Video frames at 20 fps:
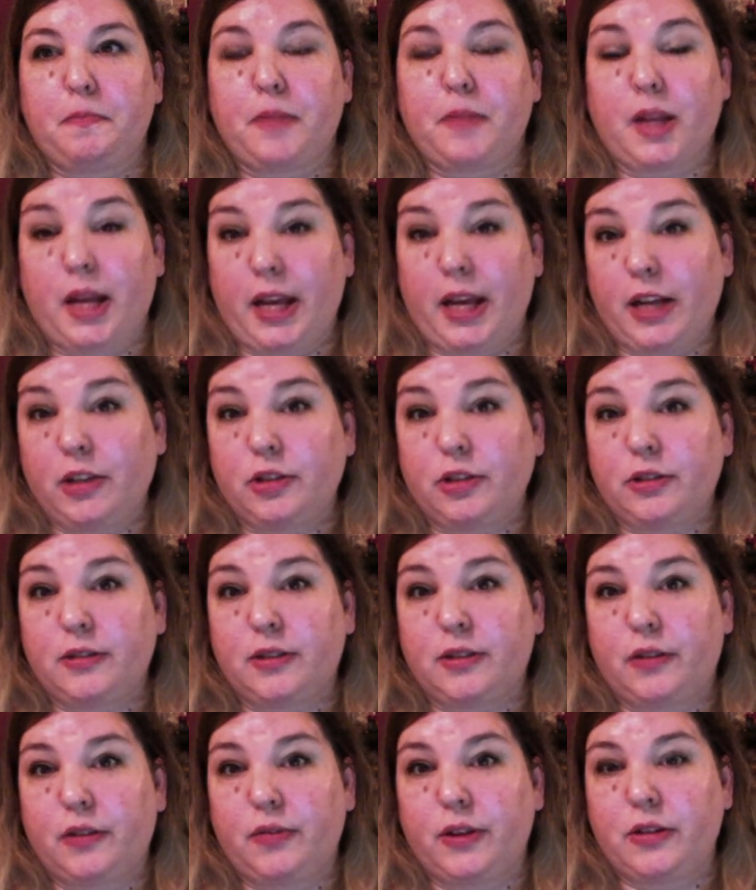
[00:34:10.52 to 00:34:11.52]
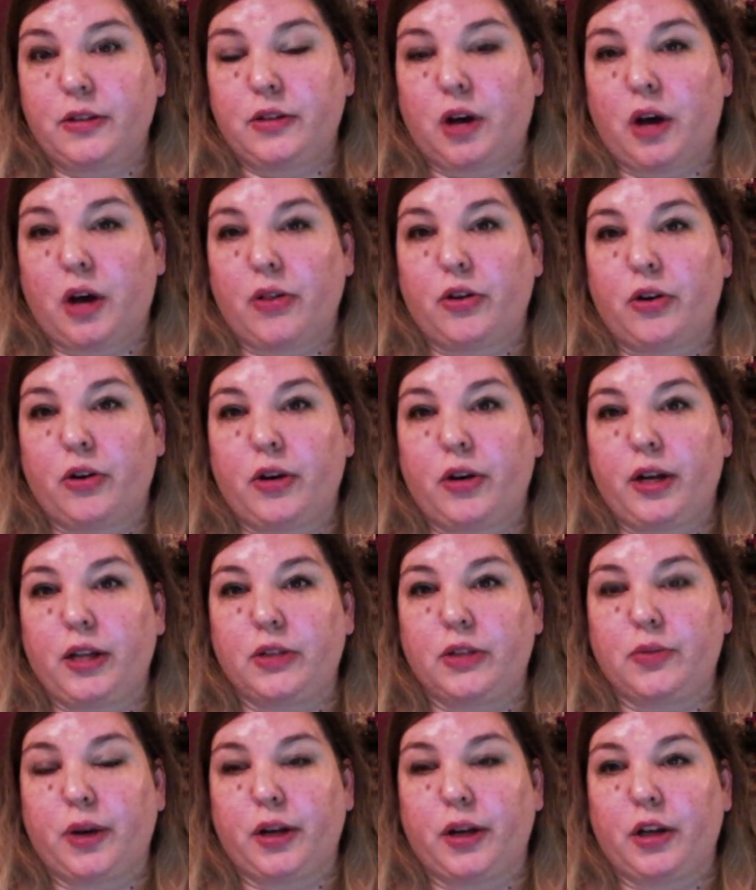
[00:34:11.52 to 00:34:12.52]
interest of this author, and
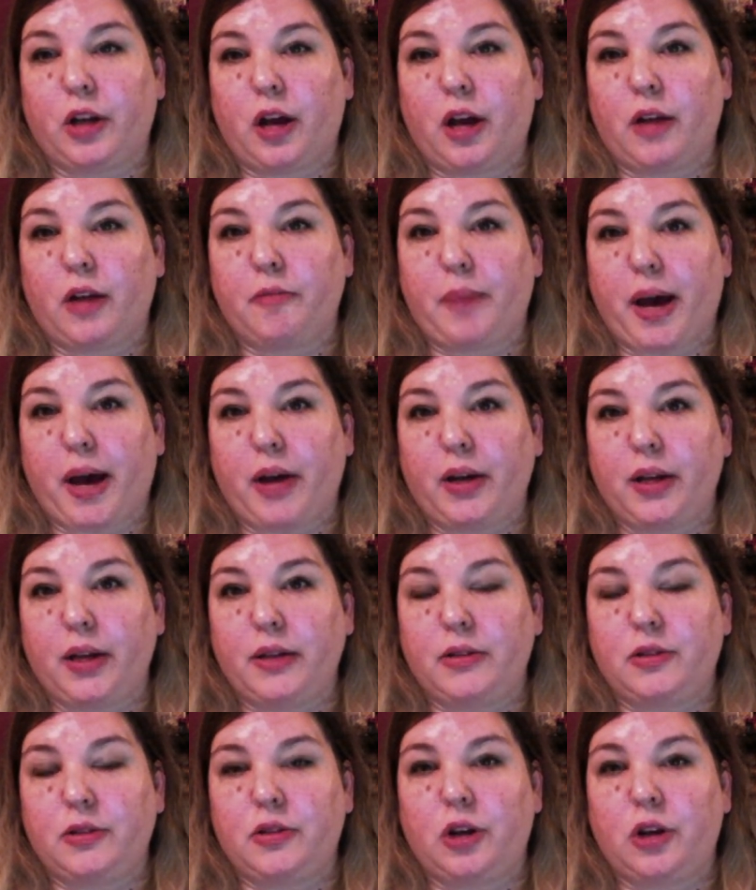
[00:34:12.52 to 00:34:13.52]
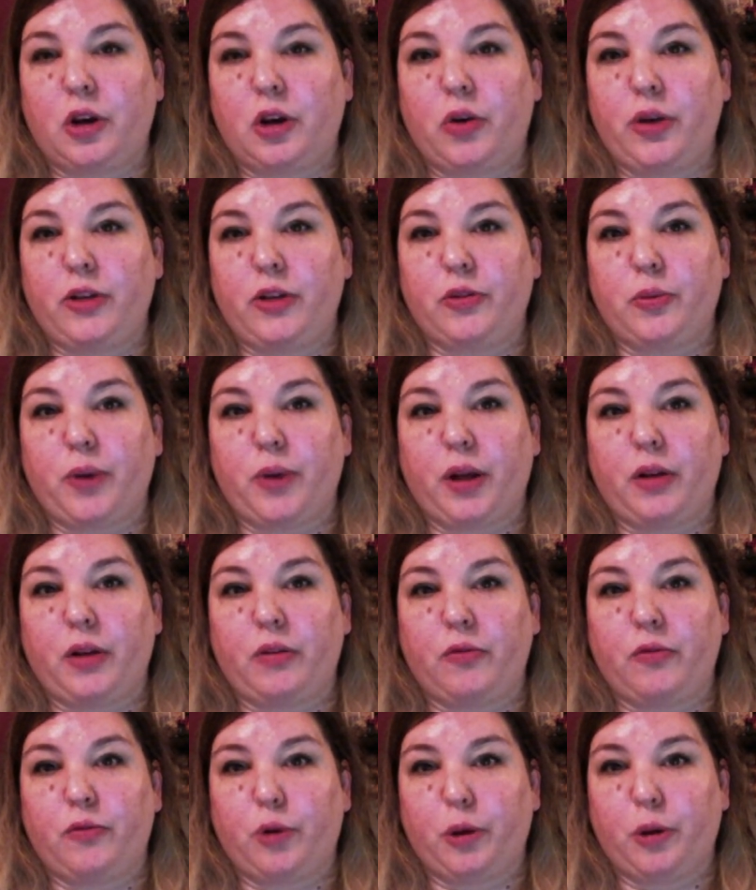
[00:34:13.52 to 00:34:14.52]
he's written a lot about it, so he's a
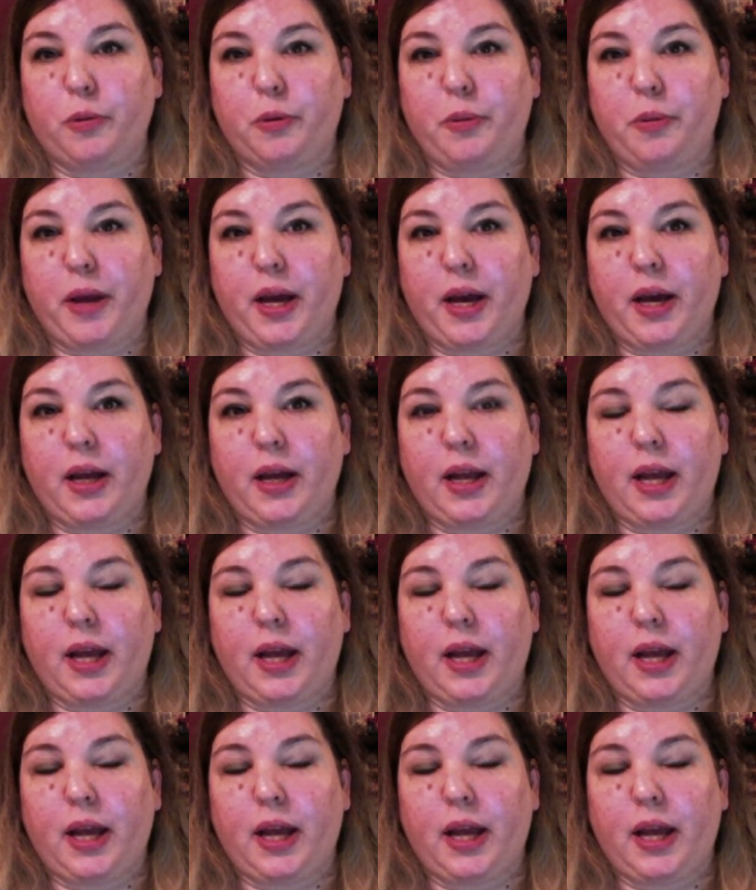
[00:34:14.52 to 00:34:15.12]
well-informed man.